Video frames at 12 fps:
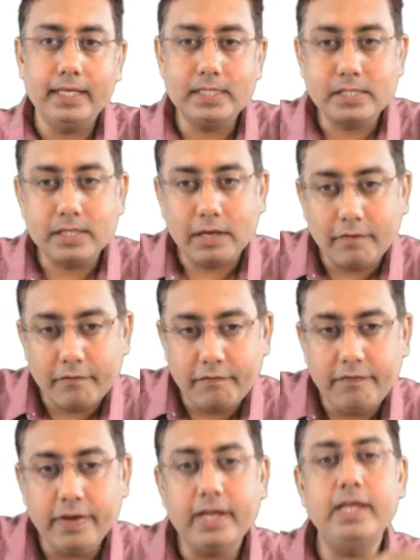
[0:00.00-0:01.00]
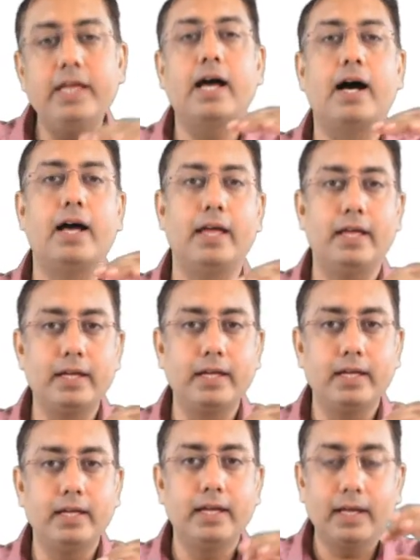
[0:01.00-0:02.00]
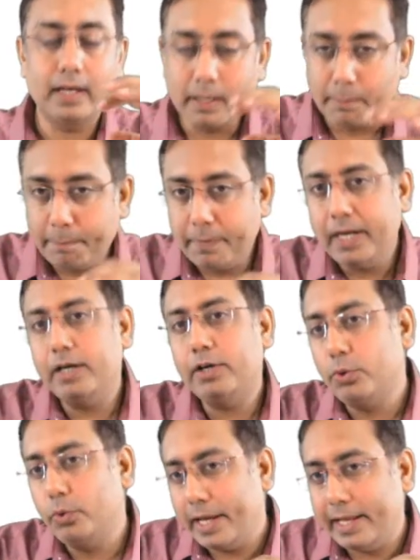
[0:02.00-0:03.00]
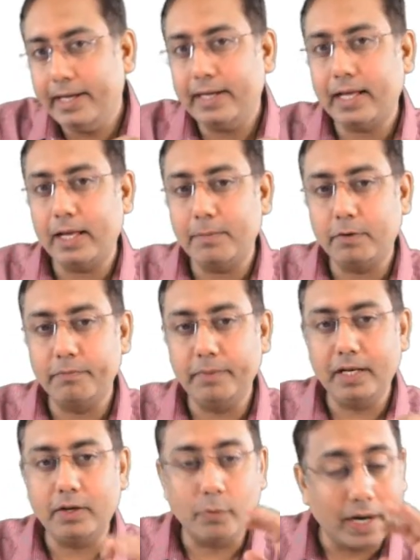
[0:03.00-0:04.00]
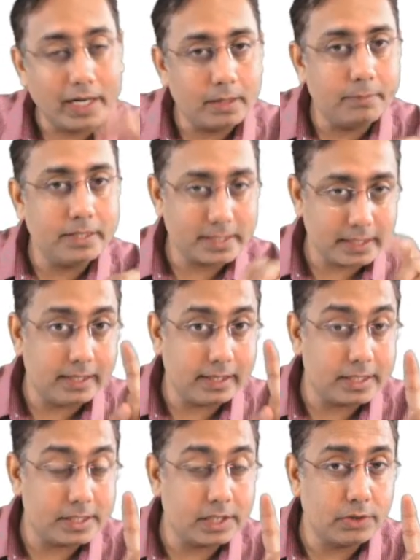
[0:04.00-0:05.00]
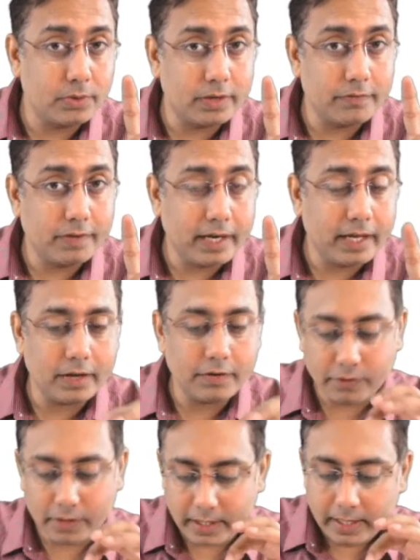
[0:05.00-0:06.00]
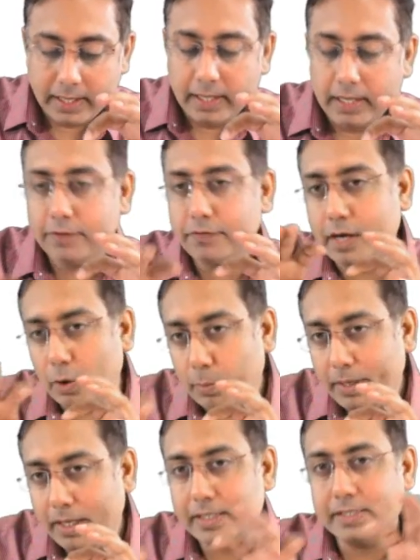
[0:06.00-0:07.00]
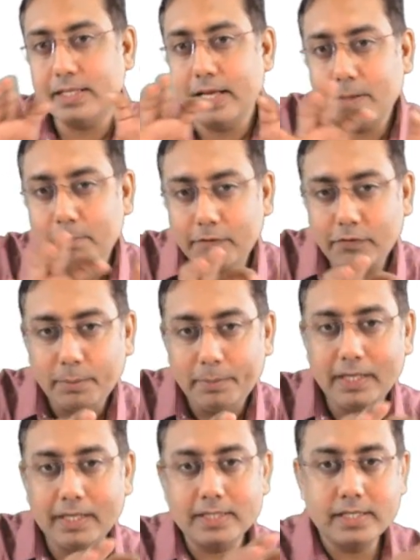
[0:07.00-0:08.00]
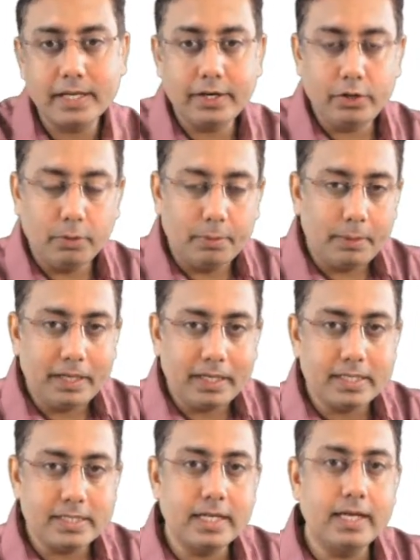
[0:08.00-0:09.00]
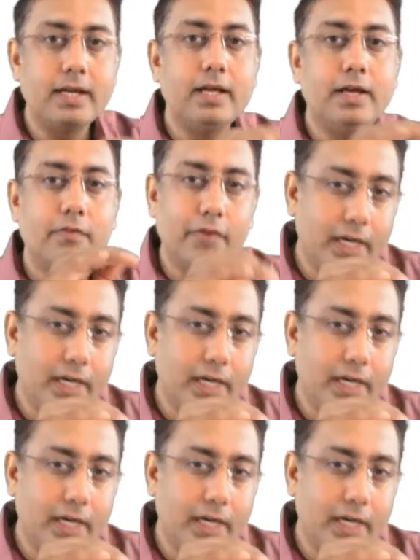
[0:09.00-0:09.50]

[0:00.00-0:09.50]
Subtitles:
is very high compared to any type of milk. Vitamin C, listen to it very carefully. If cow milk is there, buffalo milk is there, human milk is there,